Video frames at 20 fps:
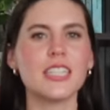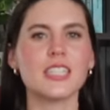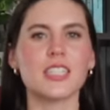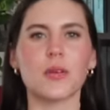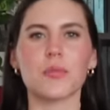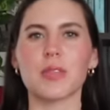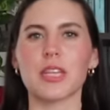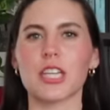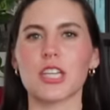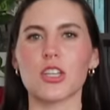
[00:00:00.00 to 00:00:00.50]

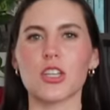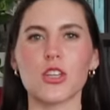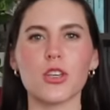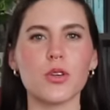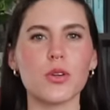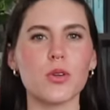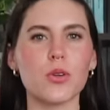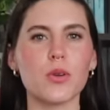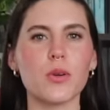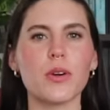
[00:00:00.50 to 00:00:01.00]
something
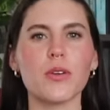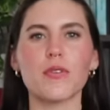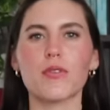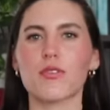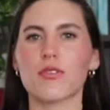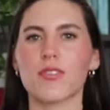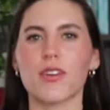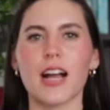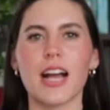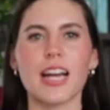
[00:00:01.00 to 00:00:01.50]
new,
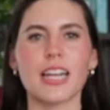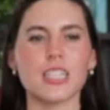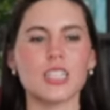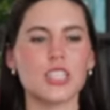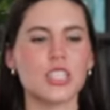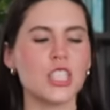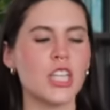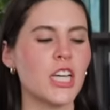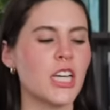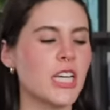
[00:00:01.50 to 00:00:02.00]

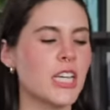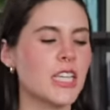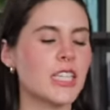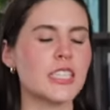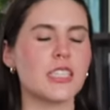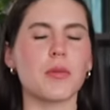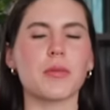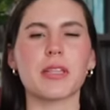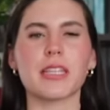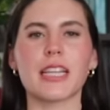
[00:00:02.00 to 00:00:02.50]
fresh,
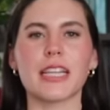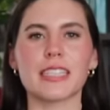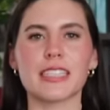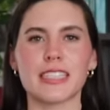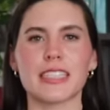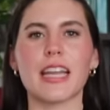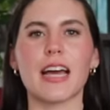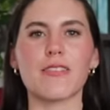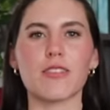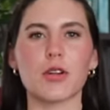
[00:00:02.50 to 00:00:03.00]
something that's
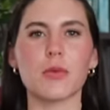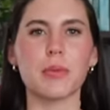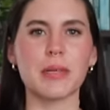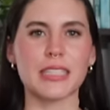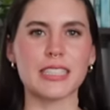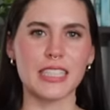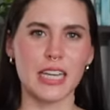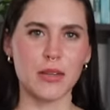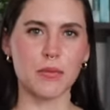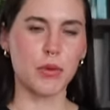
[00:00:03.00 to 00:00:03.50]
never
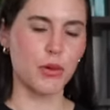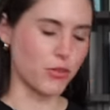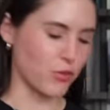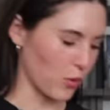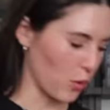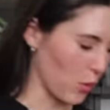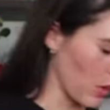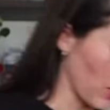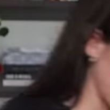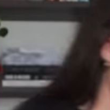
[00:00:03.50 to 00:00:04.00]
been done
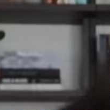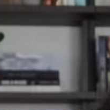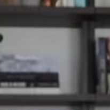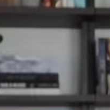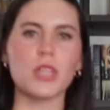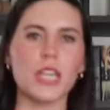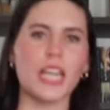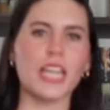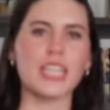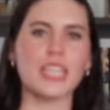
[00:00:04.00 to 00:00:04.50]
before.
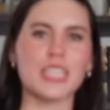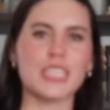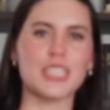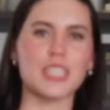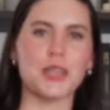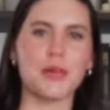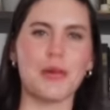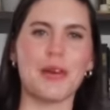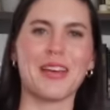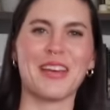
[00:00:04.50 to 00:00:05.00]
We're letting the
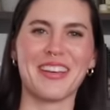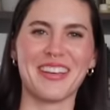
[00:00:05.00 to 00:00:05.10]
TV